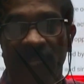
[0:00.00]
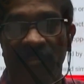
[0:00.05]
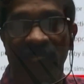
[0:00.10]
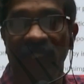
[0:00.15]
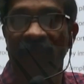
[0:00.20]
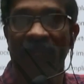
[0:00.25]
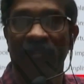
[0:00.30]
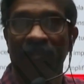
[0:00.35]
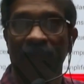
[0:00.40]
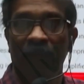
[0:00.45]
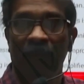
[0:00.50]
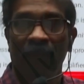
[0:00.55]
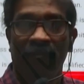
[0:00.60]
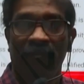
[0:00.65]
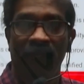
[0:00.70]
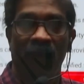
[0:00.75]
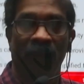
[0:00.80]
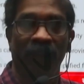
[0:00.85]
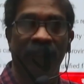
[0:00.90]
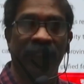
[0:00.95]
is very
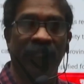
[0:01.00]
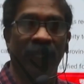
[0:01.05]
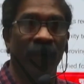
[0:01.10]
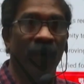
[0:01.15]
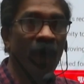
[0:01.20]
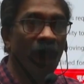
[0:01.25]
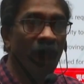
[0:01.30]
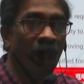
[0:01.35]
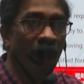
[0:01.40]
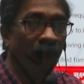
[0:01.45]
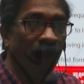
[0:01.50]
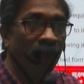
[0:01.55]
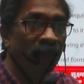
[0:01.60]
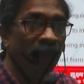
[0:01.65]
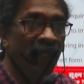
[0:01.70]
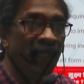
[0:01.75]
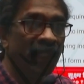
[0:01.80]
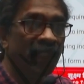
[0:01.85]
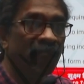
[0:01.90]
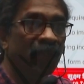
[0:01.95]
important all the time. How to
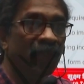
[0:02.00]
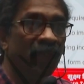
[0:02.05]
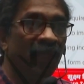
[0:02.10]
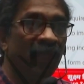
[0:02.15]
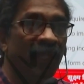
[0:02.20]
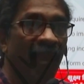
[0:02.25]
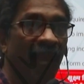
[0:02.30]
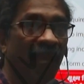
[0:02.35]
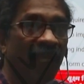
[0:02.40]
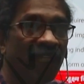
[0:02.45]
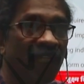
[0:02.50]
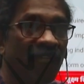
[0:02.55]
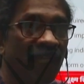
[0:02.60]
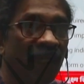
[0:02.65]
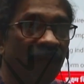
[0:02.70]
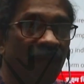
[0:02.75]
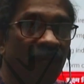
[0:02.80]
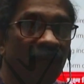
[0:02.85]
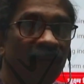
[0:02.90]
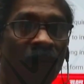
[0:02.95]
ensure the
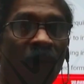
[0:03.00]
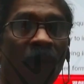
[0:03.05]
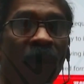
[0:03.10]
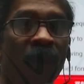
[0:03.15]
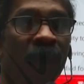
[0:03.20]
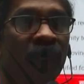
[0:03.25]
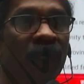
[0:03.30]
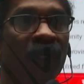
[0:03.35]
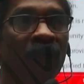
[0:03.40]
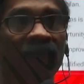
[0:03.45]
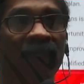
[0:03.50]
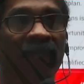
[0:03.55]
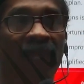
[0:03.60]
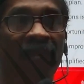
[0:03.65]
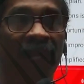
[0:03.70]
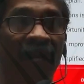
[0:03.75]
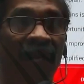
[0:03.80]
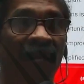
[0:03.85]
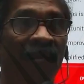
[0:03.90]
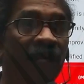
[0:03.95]
active involvement of the
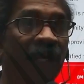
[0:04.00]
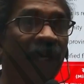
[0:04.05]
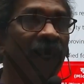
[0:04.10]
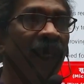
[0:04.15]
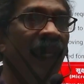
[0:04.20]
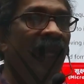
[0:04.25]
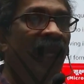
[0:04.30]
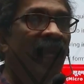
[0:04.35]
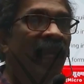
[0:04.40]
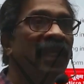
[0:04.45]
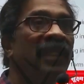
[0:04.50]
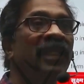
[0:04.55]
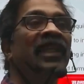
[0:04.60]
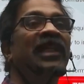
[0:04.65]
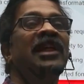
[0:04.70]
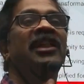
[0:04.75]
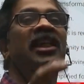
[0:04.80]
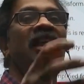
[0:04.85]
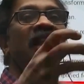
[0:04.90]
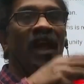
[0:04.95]
learner in the
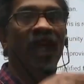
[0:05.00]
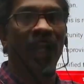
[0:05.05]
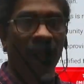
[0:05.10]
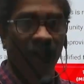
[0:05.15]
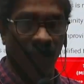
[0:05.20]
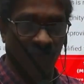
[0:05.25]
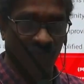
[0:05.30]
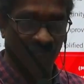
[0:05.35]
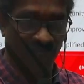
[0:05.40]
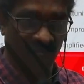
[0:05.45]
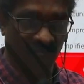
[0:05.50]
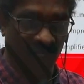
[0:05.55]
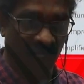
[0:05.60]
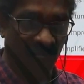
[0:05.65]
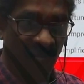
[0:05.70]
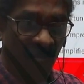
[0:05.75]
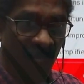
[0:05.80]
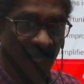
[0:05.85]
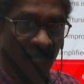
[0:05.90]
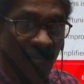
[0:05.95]
teaching learning process.
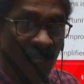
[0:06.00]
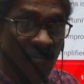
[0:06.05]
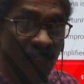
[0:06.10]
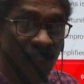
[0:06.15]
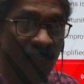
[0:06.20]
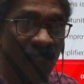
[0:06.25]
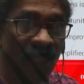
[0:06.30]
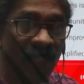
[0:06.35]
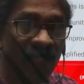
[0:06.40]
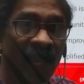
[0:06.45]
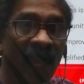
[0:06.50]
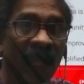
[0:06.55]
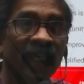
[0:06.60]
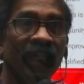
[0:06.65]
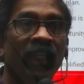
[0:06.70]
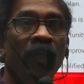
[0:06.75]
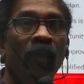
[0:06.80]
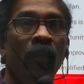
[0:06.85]
Ensure their active